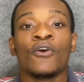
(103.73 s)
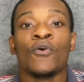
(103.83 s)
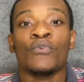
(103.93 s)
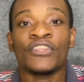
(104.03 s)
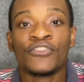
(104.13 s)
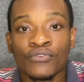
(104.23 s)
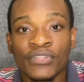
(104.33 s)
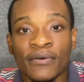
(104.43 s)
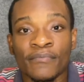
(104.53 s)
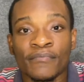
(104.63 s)
we do
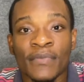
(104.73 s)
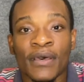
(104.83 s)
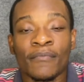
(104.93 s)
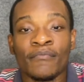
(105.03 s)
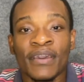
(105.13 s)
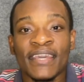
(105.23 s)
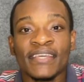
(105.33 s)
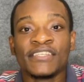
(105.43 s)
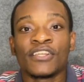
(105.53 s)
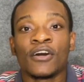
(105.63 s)
them
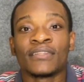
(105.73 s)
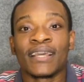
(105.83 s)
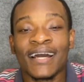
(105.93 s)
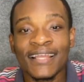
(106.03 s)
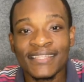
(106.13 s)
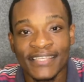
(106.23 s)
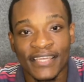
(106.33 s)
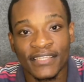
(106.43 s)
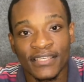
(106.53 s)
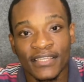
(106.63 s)
based on the
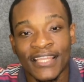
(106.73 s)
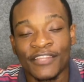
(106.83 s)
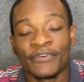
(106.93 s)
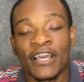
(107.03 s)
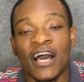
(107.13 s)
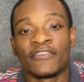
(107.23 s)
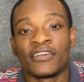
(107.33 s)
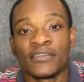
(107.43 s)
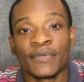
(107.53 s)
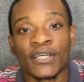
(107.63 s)
content that we have in our
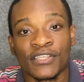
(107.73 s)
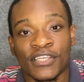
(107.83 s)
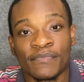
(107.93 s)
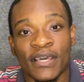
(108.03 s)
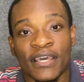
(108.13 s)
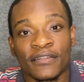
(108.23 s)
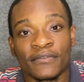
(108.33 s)
subconscious mind.